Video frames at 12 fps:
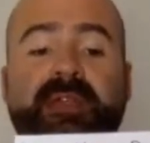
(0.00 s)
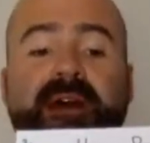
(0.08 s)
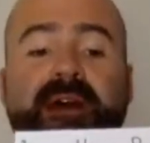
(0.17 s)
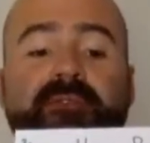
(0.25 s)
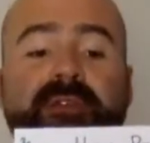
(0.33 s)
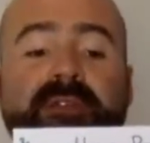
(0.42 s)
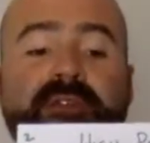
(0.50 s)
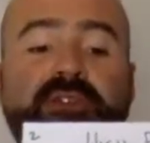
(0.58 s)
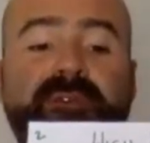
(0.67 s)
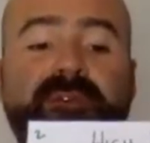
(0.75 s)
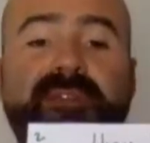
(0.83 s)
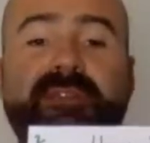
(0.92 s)
Now, there is
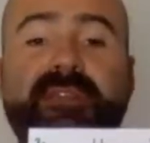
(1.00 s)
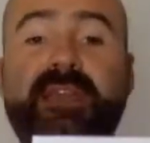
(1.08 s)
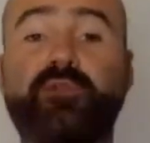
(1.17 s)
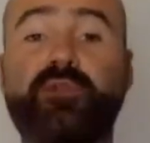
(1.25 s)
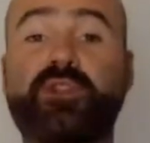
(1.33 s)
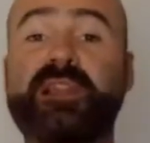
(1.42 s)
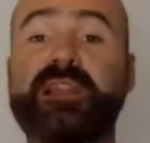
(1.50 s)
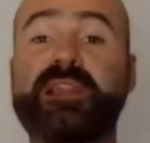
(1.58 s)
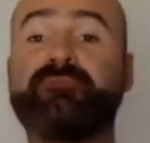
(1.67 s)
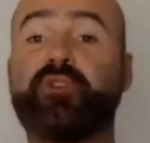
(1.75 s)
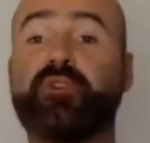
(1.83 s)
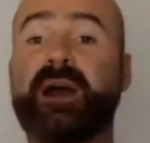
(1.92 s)
another stage which he
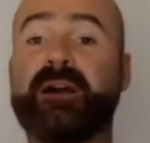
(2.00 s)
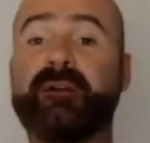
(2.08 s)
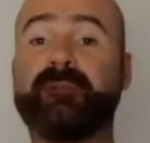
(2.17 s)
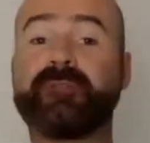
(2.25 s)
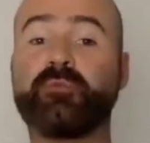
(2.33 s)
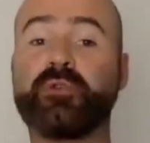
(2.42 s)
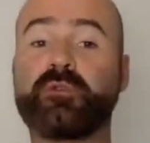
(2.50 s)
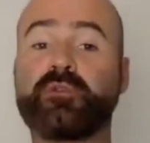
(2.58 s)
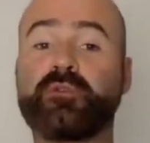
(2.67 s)
then wrote afterwards,